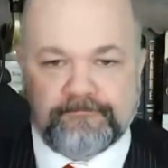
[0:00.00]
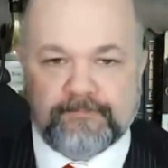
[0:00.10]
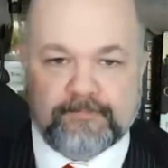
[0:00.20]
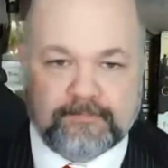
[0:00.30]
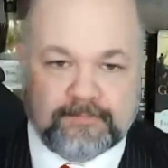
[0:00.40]

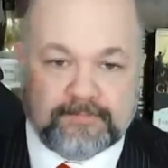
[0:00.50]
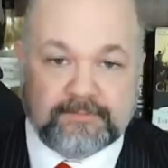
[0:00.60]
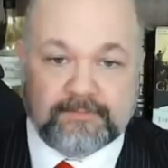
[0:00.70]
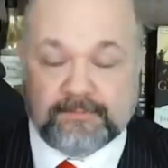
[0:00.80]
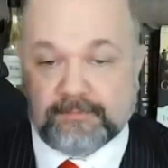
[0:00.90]

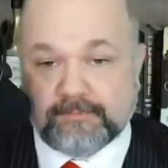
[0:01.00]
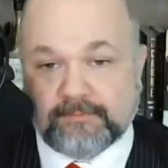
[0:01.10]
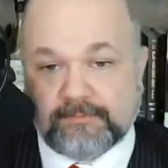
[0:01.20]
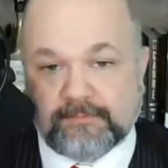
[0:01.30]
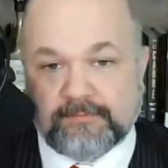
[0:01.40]

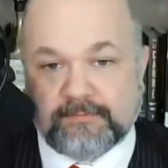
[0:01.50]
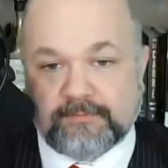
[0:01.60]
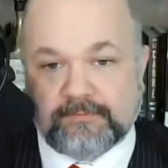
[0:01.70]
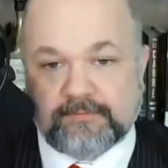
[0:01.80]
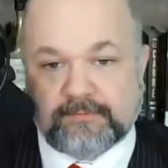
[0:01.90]

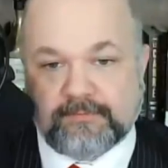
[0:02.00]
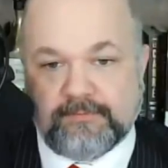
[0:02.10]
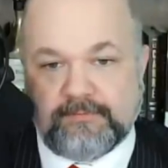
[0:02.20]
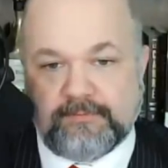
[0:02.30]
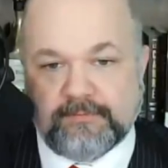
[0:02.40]

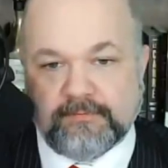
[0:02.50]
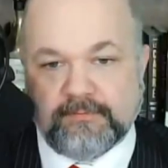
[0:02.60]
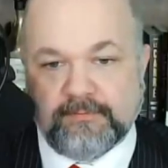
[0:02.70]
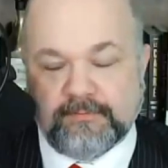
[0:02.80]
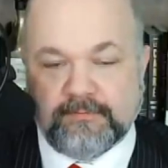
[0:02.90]

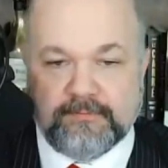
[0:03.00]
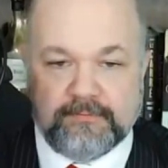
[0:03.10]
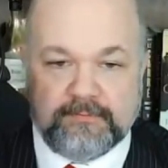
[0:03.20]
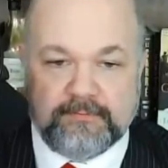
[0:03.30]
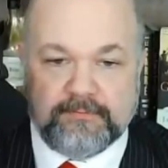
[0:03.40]

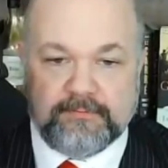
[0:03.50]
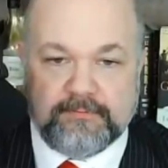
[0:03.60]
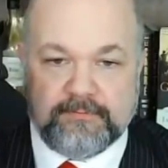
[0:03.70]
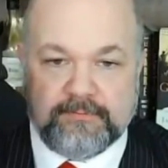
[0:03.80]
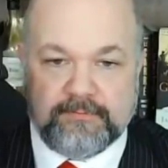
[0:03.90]

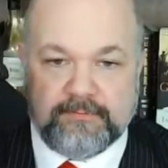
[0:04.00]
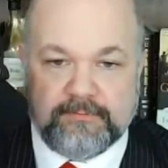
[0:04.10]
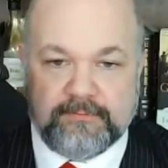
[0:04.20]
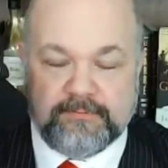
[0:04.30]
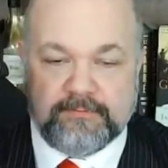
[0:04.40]

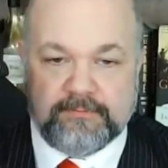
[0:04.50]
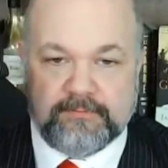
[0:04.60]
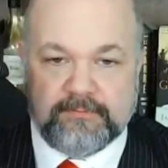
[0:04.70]
(not speaking)